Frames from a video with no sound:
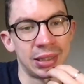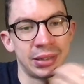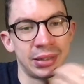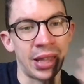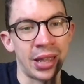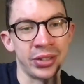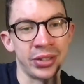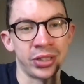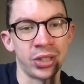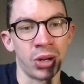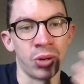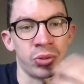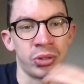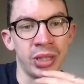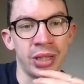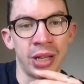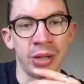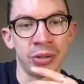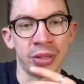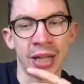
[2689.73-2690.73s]
there's goals
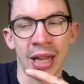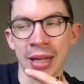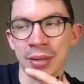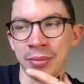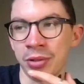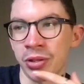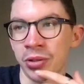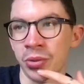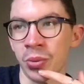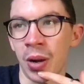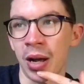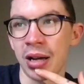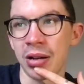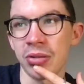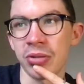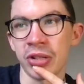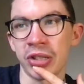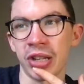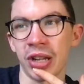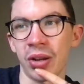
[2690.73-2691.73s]
in those games as
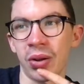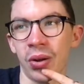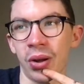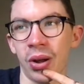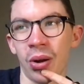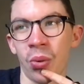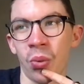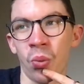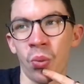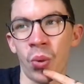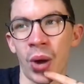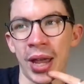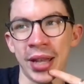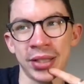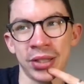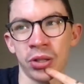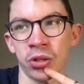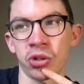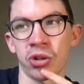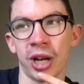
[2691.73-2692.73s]
well. So
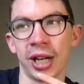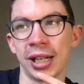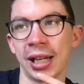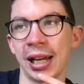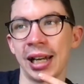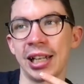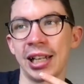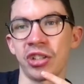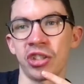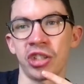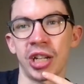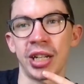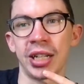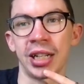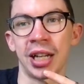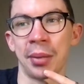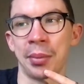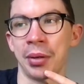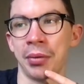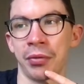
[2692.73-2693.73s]
where's the Trent clean sheet
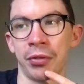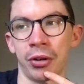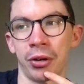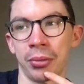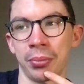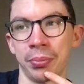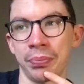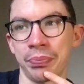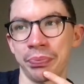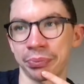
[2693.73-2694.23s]
coming from?